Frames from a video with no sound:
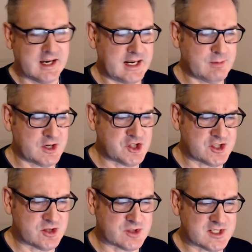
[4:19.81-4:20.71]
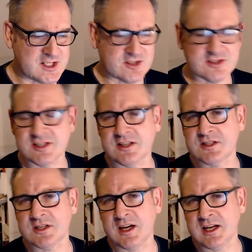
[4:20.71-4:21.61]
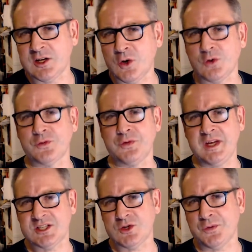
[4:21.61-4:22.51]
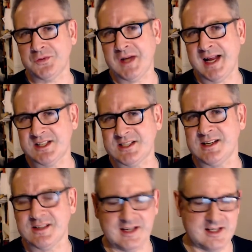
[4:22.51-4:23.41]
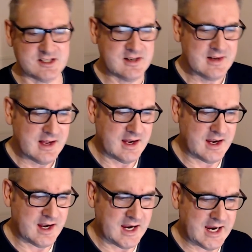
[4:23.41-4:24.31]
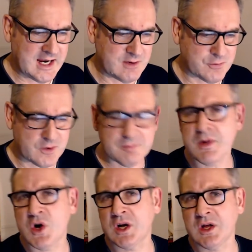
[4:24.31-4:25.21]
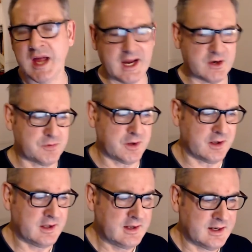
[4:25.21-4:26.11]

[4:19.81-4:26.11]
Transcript: Anyway, she's not eaten since a cod feast off Nantucket, and for a mile ahead of her,